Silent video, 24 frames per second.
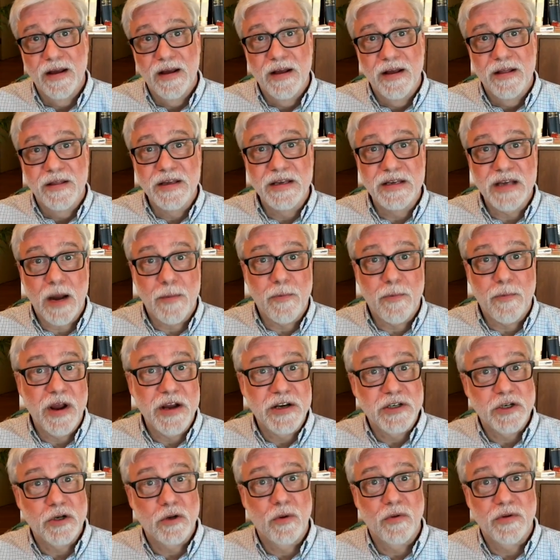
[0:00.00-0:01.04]
These
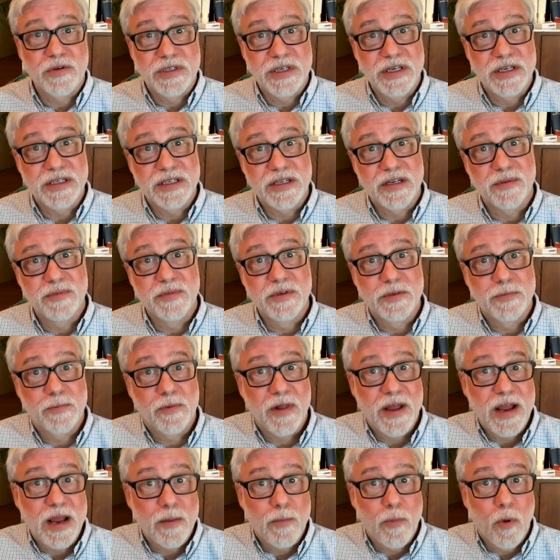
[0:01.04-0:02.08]
operational systems
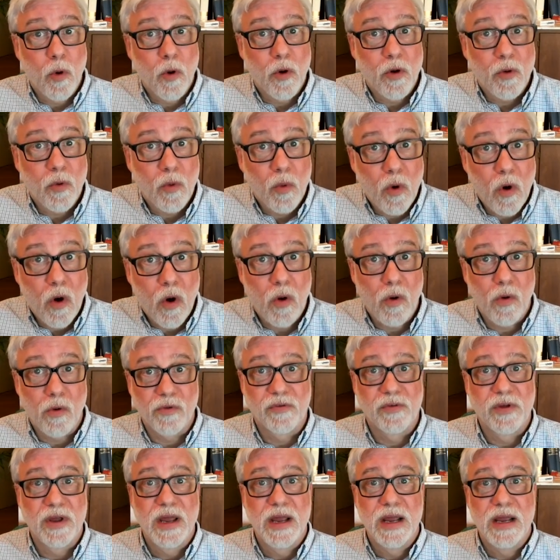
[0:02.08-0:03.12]
play important
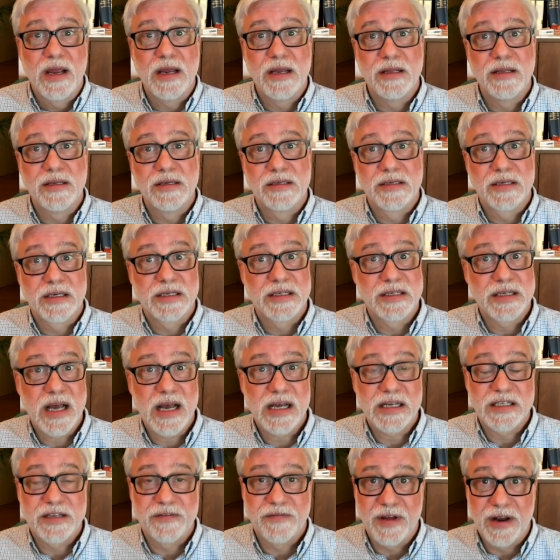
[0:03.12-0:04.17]
roles in the
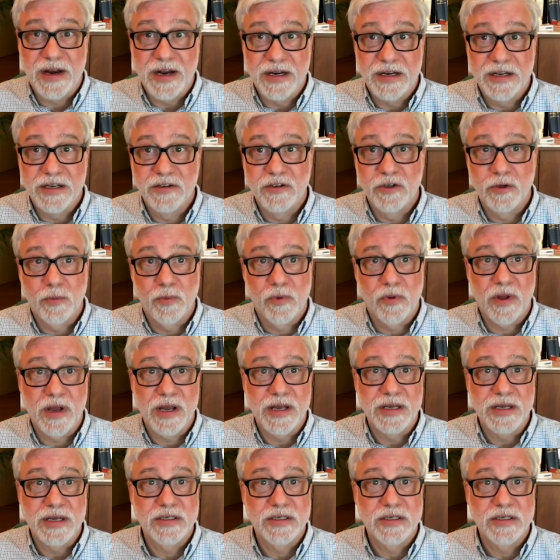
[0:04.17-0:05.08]
success of any digital place,